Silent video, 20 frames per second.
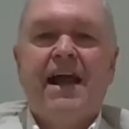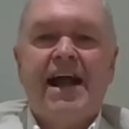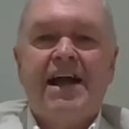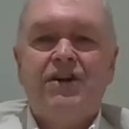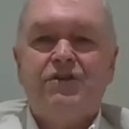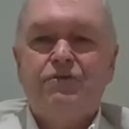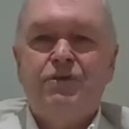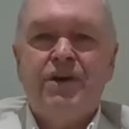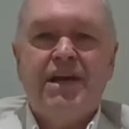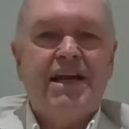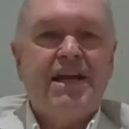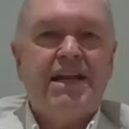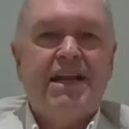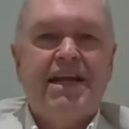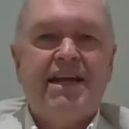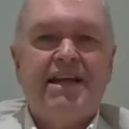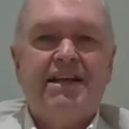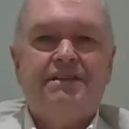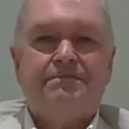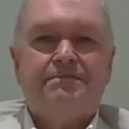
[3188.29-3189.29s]
And
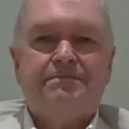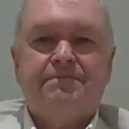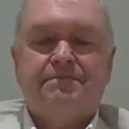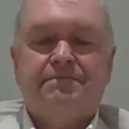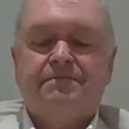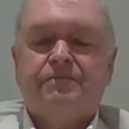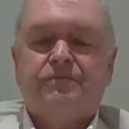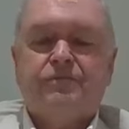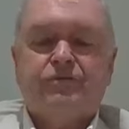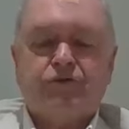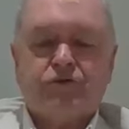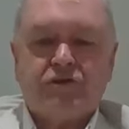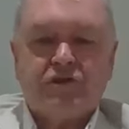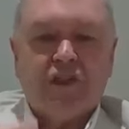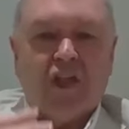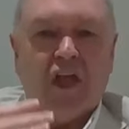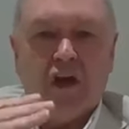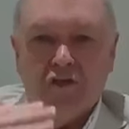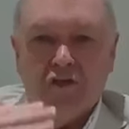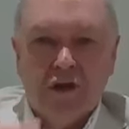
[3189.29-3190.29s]
really,
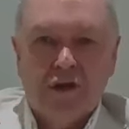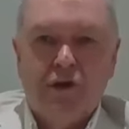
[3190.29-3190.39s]
the